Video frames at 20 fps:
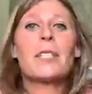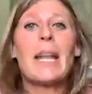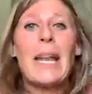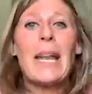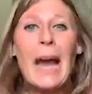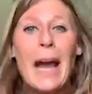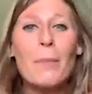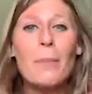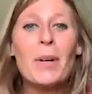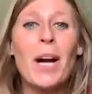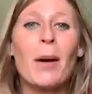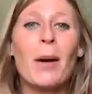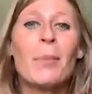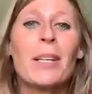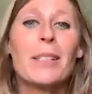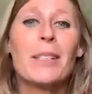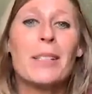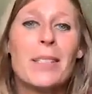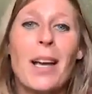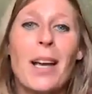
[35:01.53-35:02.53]
And I'm
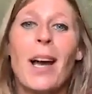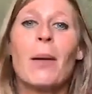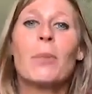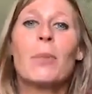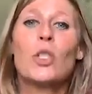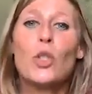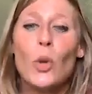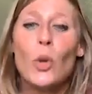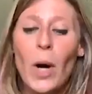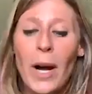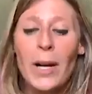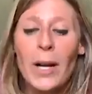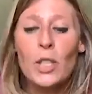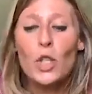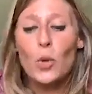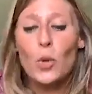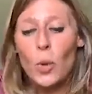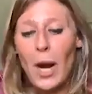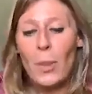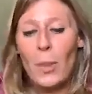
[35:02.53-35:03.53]
coming to time and trying
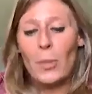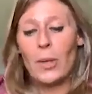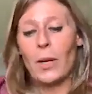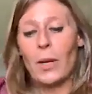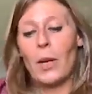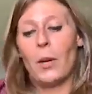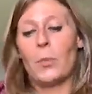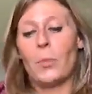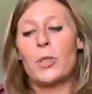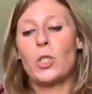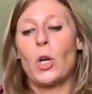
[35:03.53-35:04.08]
to wrap it up.